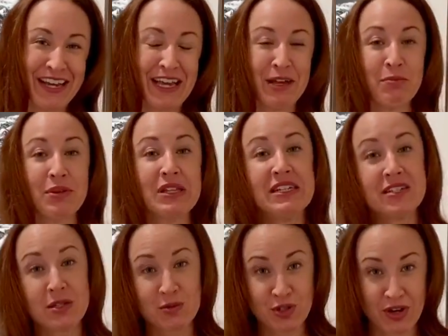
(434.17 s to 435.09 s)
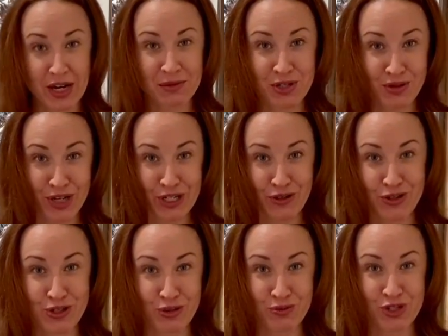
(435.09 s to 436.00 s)
and please subscribe to our
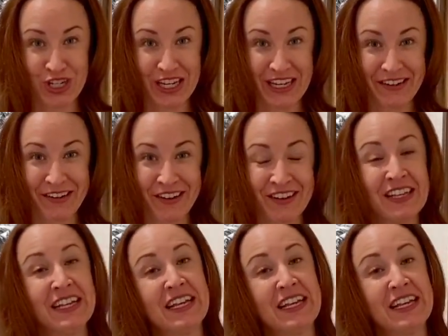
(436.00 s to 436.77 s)
YouTube channel.